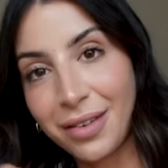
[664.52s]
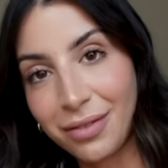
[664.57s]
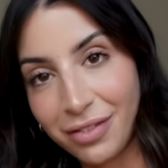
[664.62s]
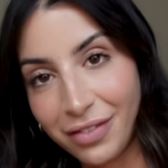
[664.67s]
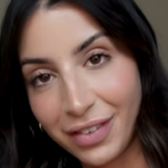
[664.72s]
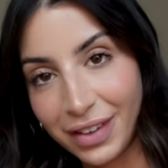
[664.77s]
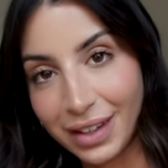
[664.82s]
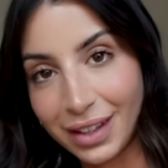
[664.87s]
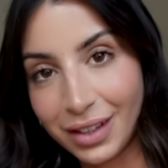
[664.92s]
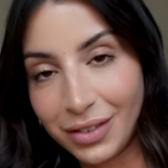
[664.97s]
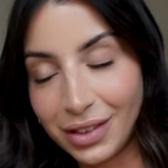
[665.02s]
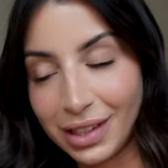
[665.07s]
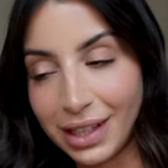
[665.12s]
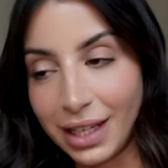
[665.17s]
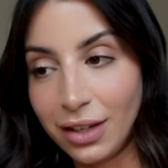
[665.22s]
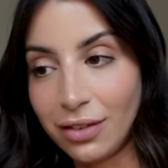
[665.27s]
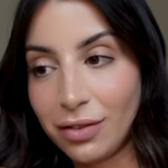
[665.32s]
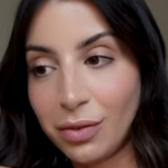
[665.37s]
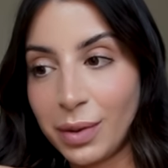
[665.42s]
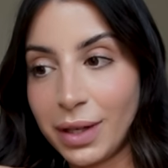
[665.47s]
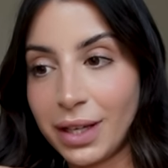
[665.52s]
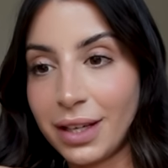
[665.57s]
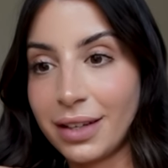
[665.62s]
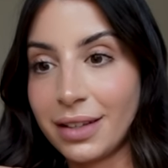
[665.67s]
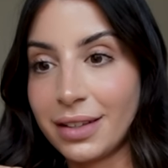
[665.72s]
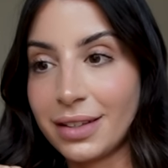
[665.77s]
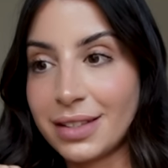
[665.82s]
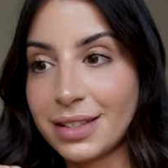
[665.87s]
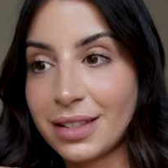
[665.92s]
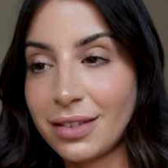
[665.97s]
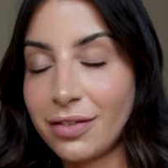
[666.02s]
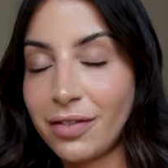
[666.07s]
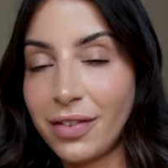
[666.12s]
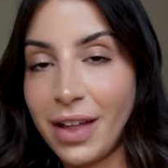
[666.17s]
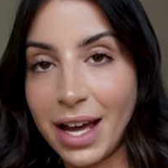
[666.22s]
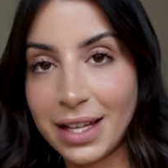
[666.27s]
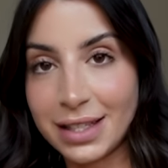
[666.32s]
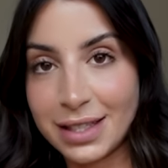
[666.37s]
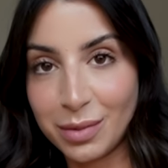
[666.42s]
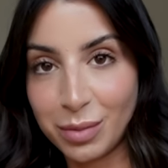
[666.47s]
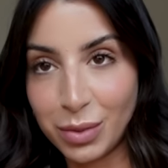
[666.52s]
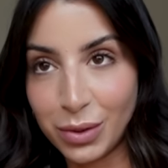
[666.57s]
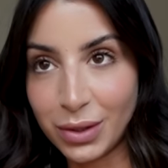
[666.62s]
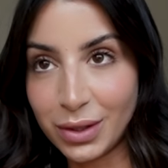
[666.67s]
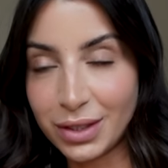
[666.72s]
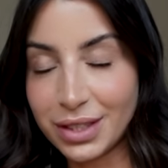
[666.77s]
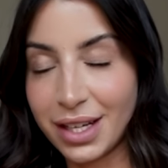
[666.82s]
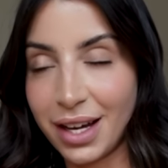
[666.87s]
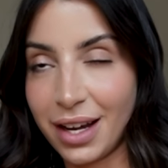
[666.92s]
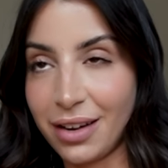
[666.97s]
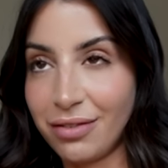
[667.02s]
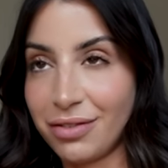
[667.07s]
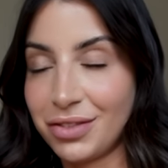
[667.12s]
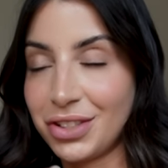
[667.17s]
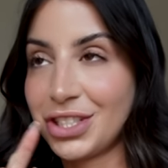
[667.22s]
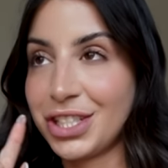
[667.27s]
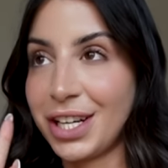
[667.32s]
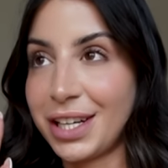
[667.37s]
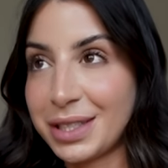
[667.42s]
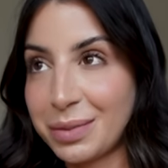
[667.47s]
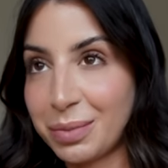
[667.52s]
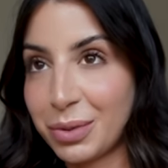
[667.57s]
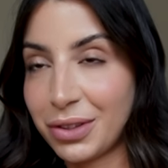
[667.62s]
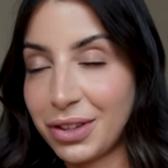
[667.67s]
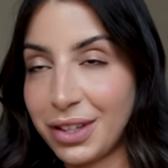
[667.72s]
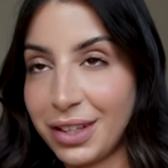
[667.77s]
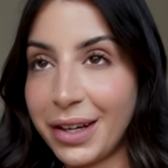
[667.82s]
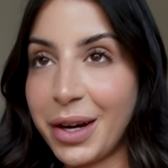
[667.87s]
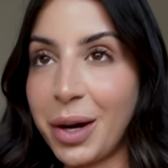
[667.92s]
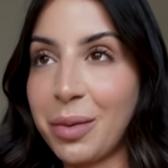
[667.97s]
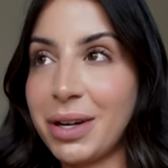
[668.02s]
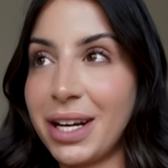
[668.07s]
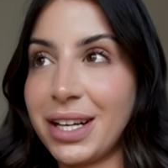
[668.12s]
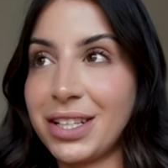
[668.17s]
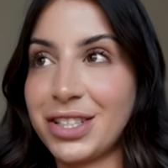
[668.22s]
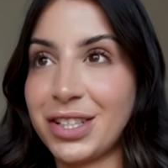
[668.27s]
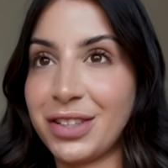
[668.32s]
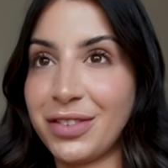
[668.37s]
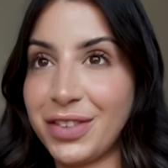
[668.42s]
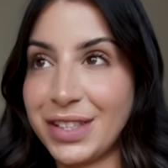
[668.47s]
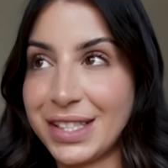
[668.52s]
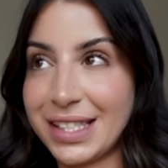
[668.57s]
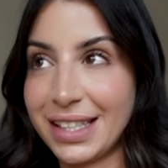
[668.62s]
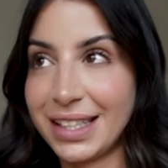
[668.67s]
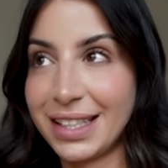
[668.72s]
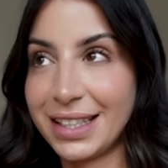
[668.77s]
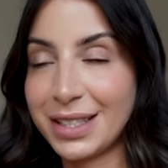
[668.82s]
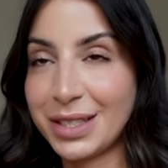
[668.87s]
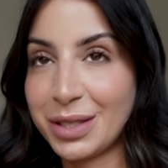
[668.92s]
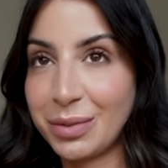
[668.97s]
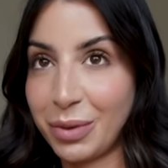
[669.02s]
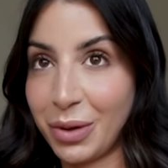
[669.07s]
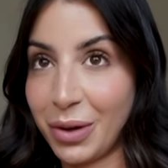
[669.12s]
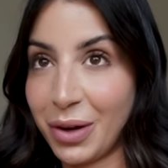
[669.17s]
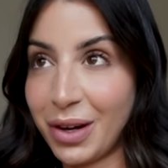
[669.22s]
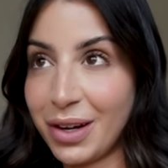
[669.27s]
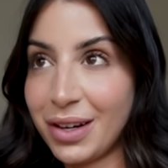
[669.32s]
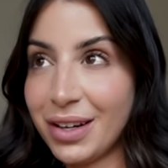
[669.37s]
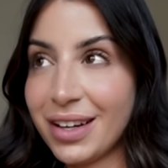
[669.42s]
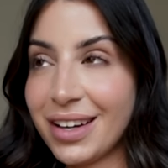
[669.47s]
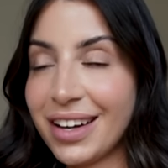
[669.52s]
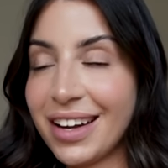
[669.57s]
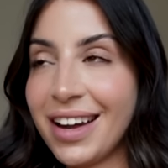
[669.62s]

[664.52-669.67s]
I'm feeling relief because flights are booked. I've just booked the accommodation for Sydney tomorrow.